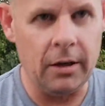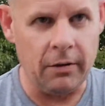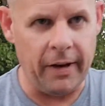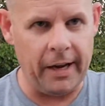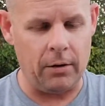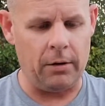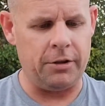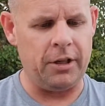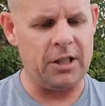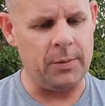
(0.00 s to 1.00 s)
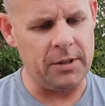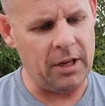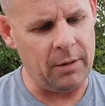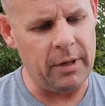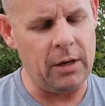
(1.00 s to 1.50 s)
of angle adjustment is
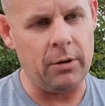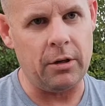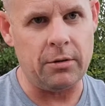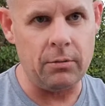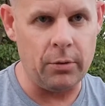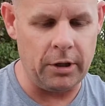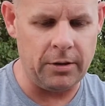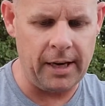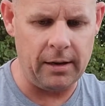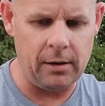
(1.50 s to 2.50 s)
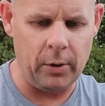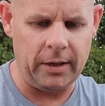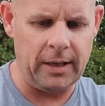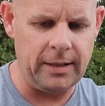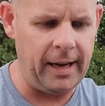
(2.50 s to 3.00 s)
going to be when you take a quick
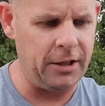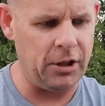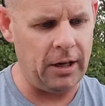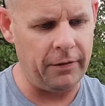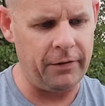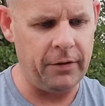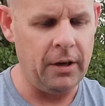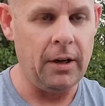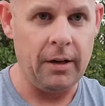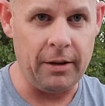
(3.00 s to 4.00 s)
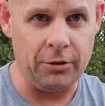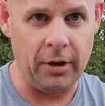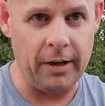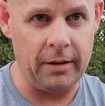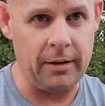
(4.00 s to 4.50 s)
detach off and then
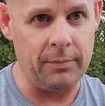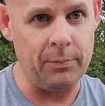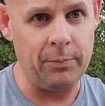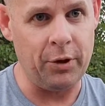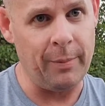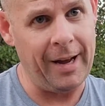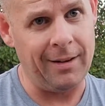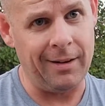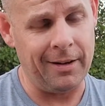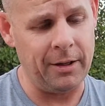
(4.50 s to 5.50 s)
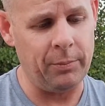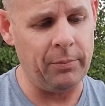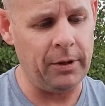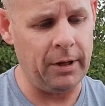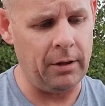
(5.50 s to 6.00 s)
try to put it back on. You're
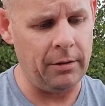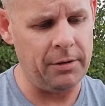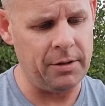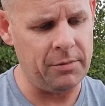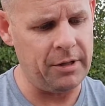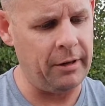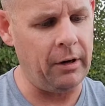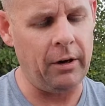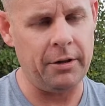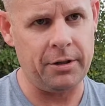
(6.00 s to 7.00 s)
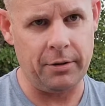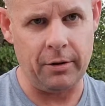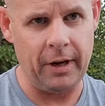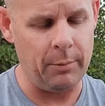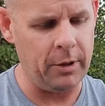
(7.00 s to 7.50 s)
going to lose some zero. I just don't know
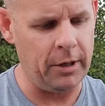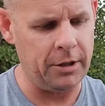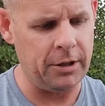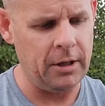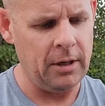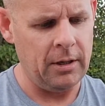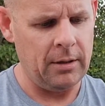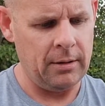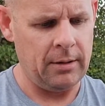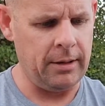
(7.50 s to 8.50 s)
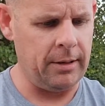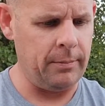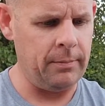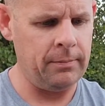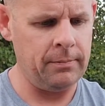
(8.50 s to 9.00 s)
how much.
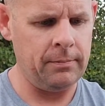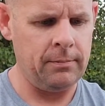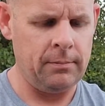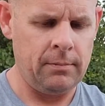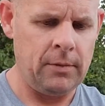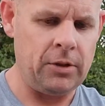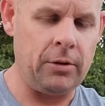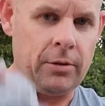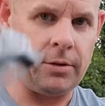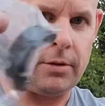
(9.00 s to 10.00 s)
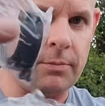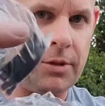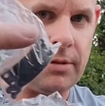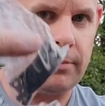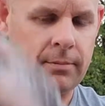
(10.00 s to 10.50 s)
So there's some
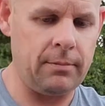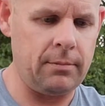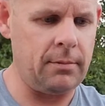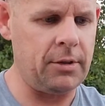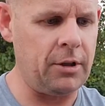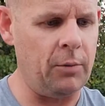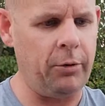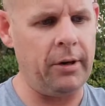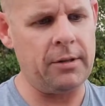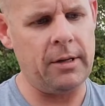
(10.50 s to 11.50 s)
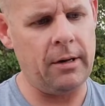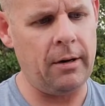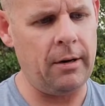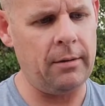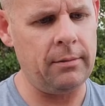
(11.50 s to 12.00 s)
scope rings here.